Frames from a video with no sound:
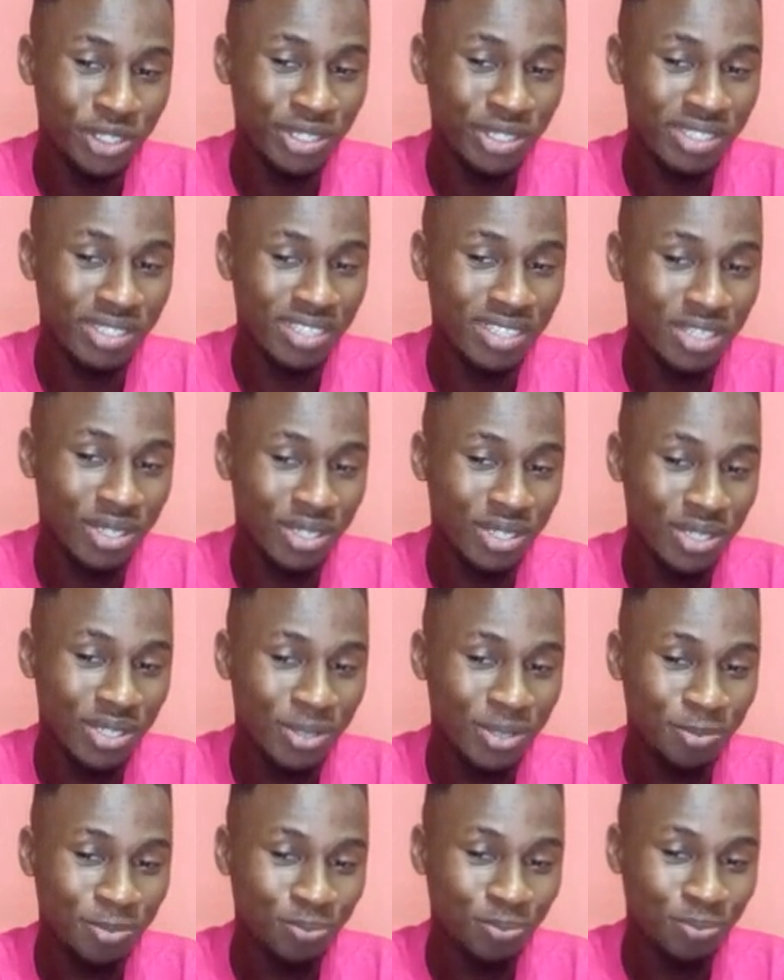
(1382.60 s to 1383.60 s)
this
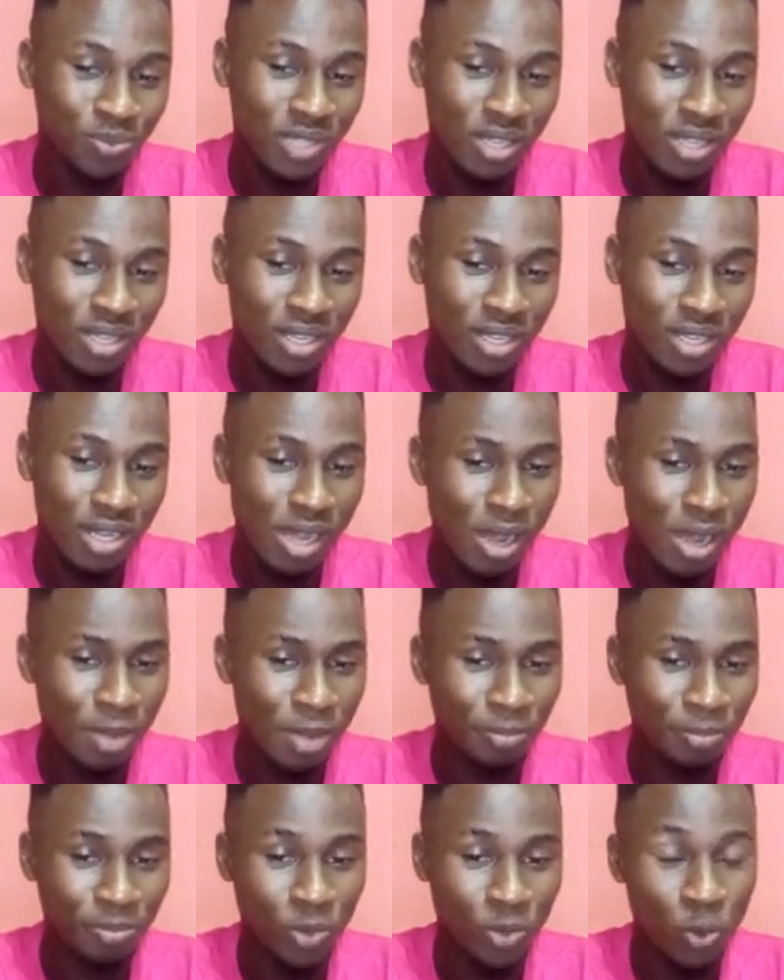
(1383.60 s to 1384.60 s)

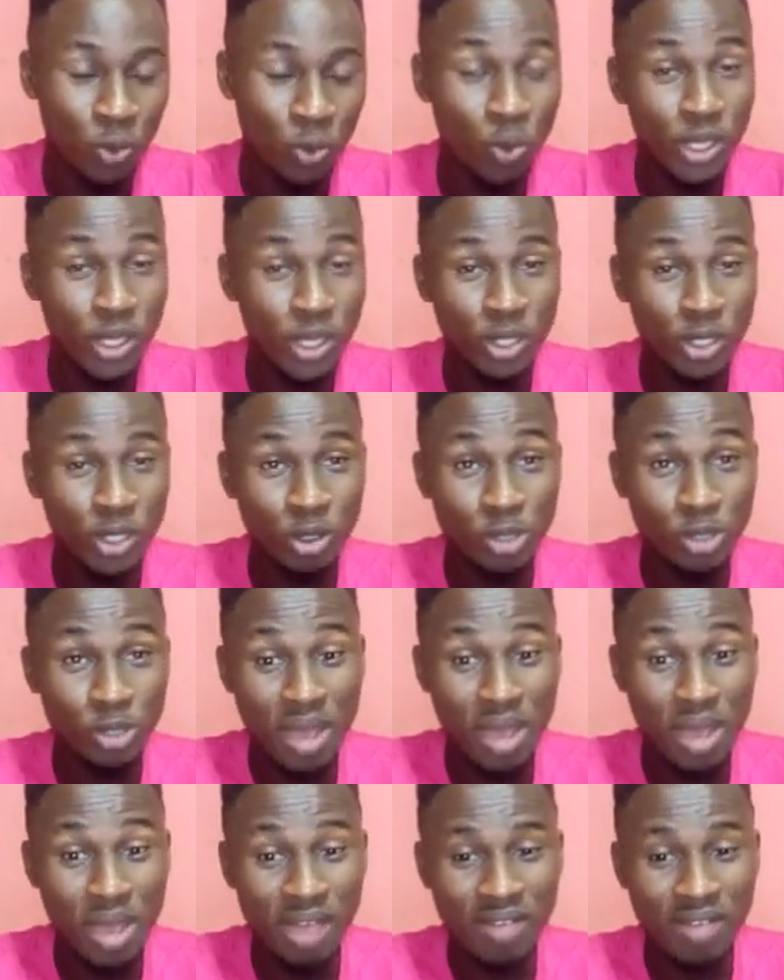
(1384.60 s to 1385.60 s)
Windows bar right